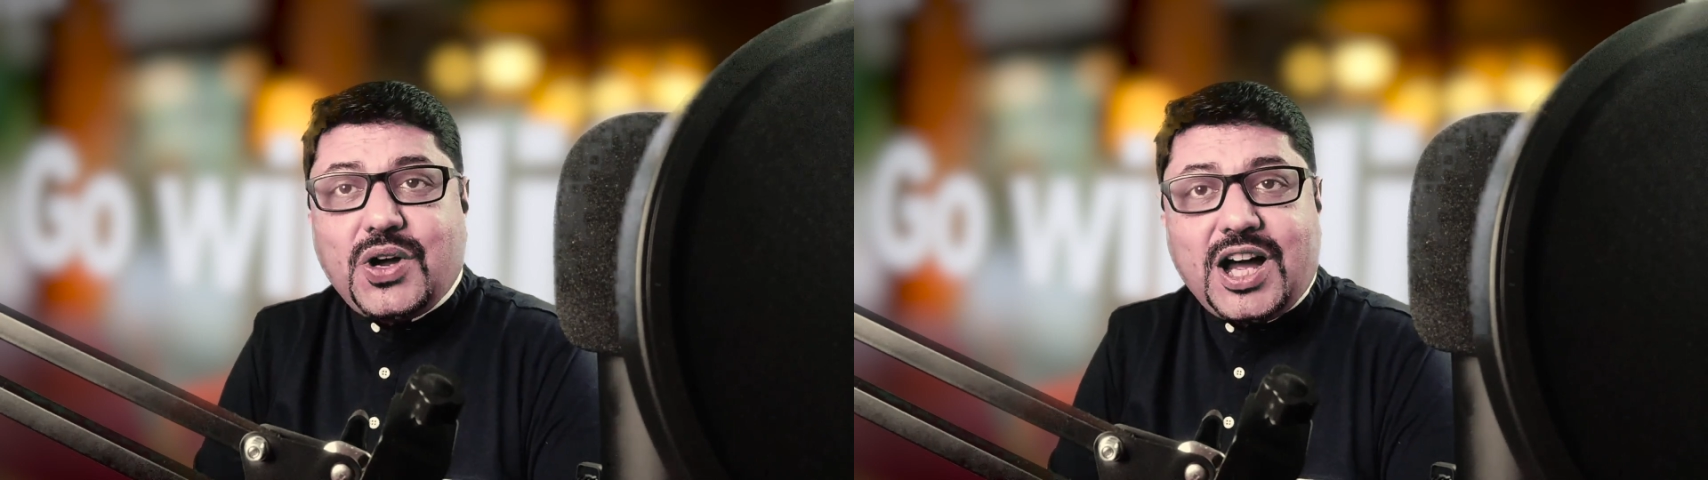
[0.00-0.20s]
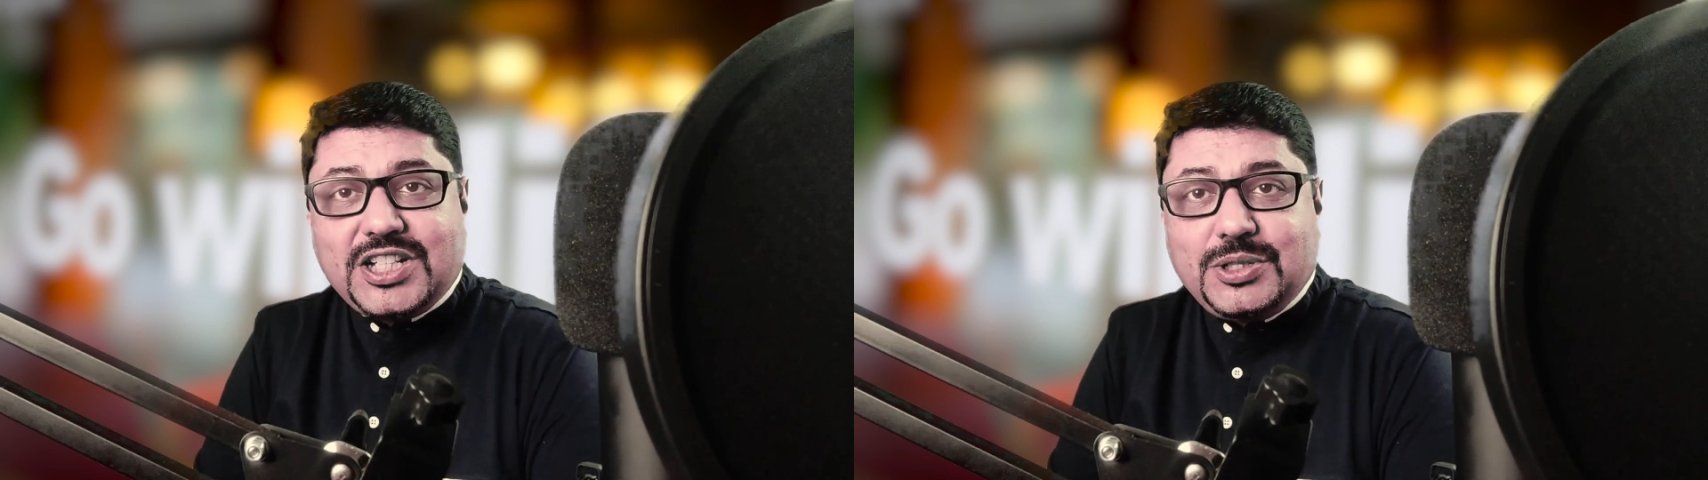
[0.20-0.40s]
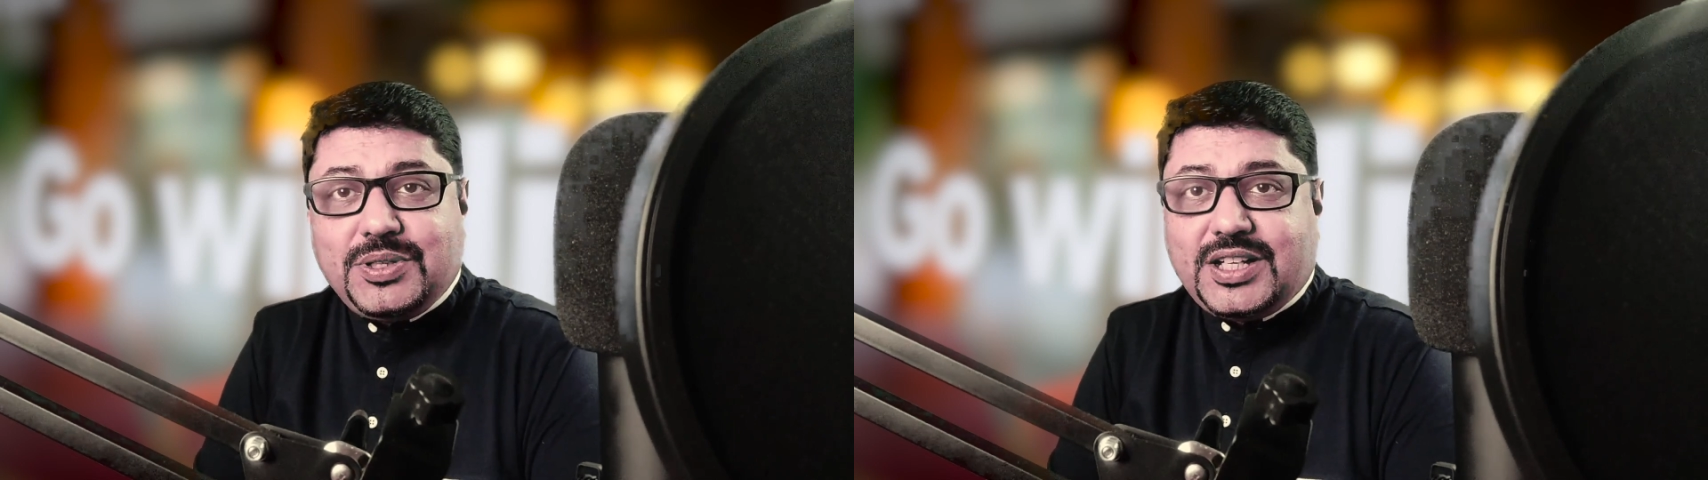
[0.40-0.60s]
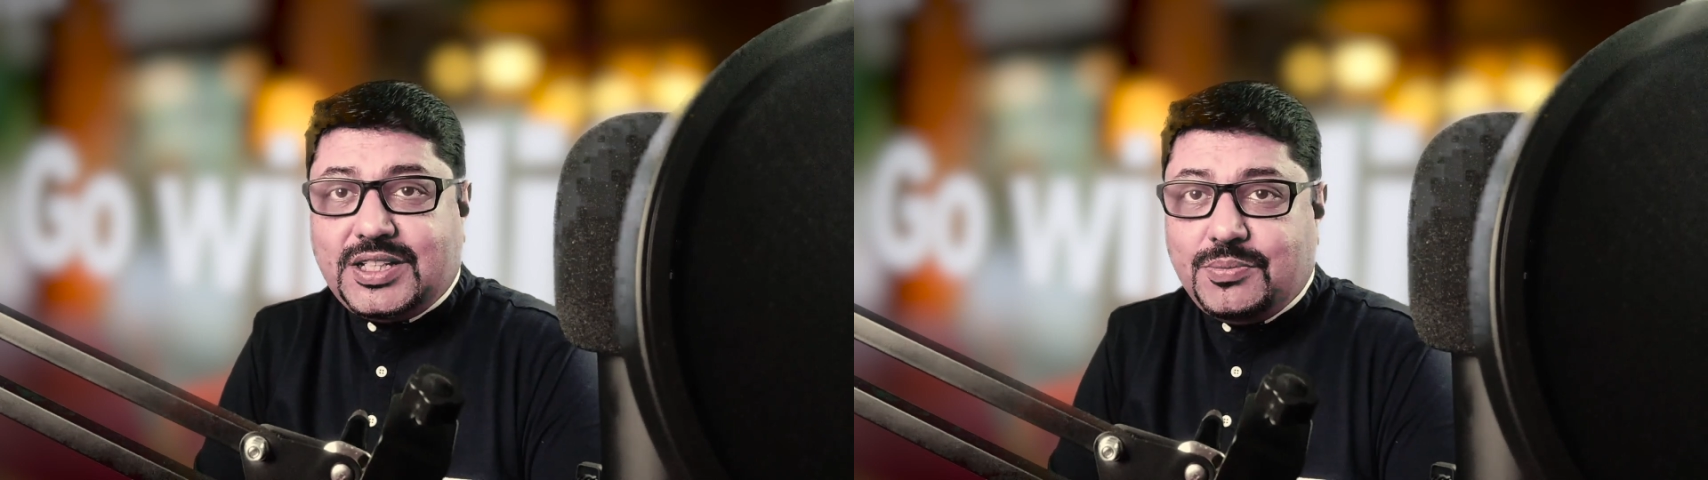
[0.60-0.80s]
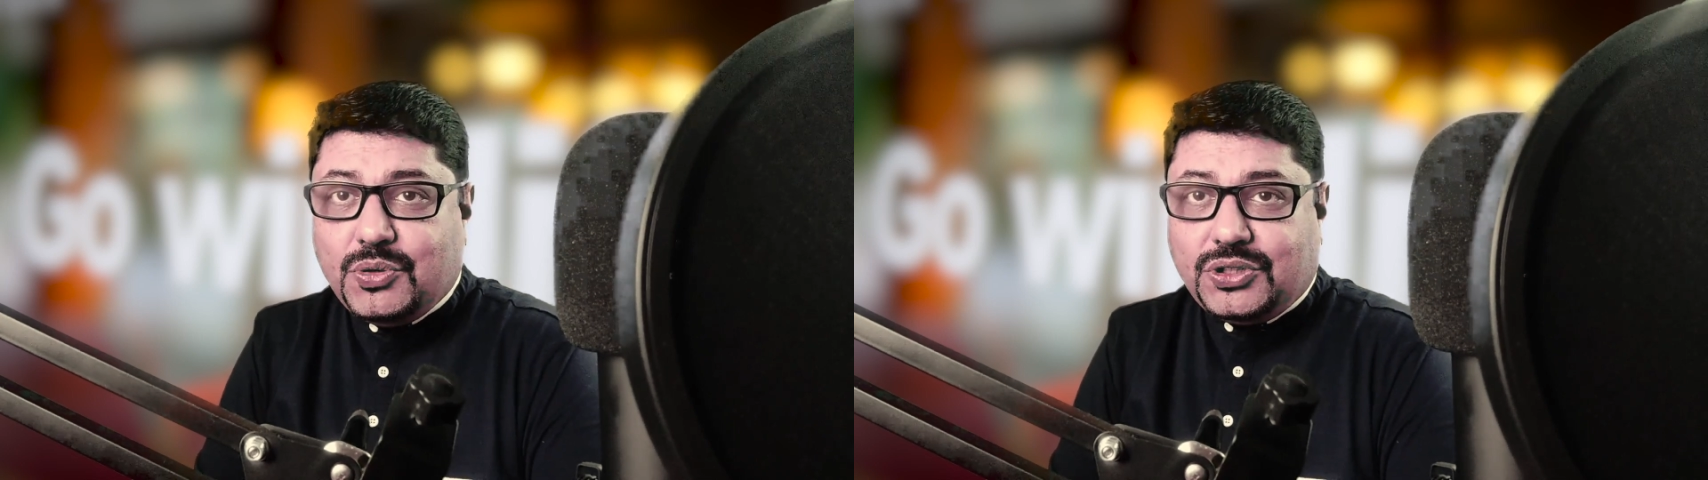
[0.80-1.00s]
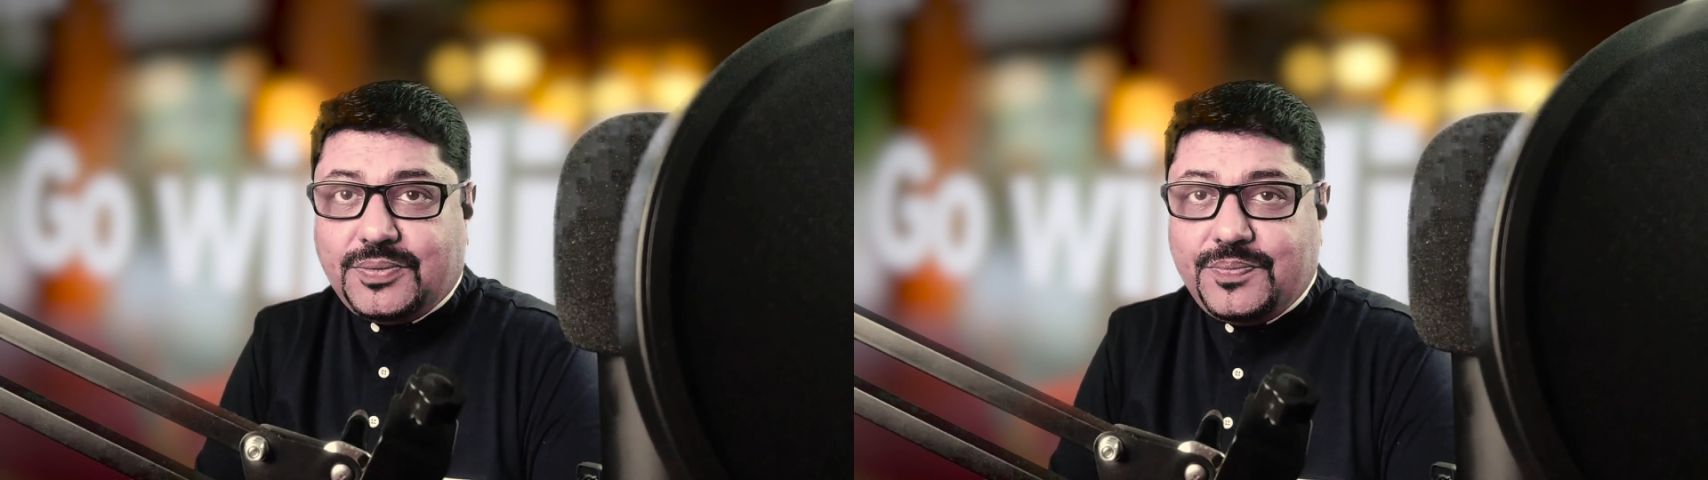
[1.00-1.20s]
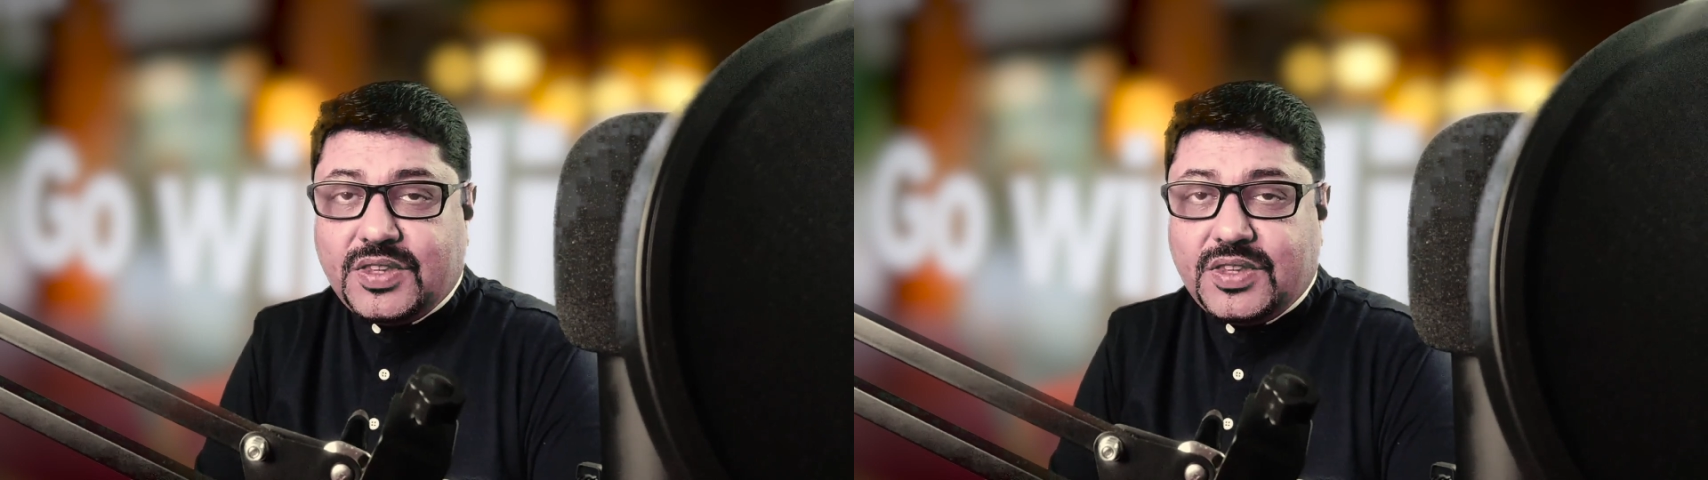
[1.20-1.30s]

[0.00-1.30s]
to RGB color mode.